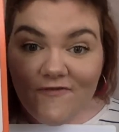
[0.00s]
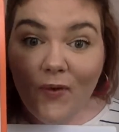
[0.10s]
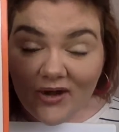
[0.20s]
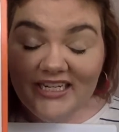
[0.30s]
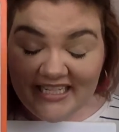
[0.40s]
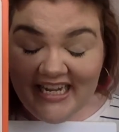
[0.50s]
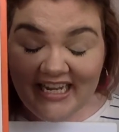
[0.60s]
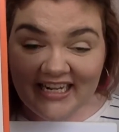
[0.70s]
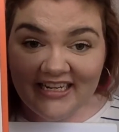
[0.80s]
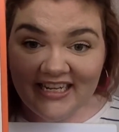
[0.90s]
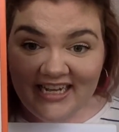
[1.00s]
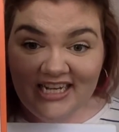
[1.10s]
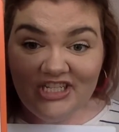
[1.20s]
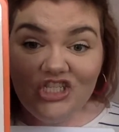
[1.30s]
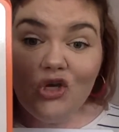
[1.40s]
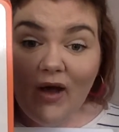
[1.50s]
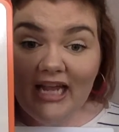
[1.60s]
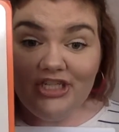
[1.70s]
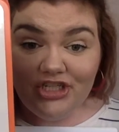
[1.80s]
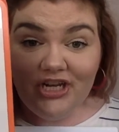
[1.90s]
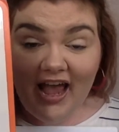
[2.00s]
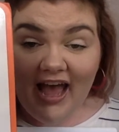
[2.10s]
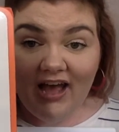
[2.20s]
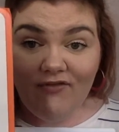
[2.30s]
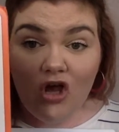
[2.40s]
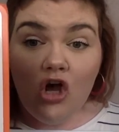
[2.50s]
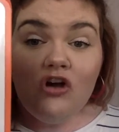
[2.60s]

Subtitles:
14. So I should have